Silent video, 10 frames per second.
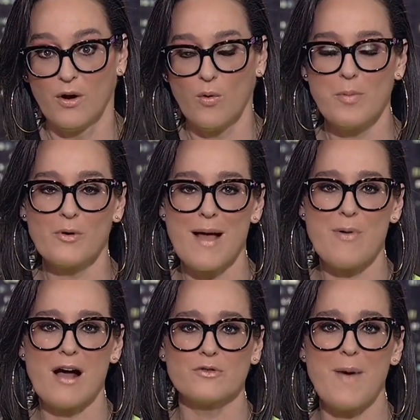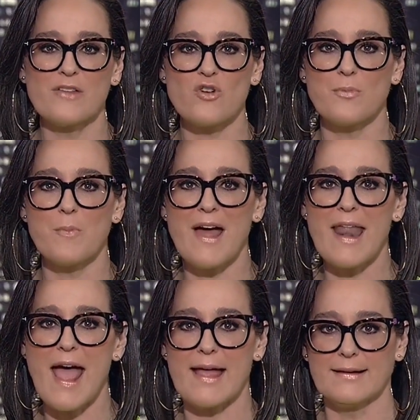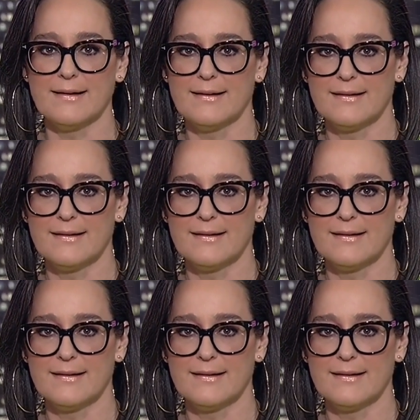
We'll be right back with Mouth Trumpet Monday.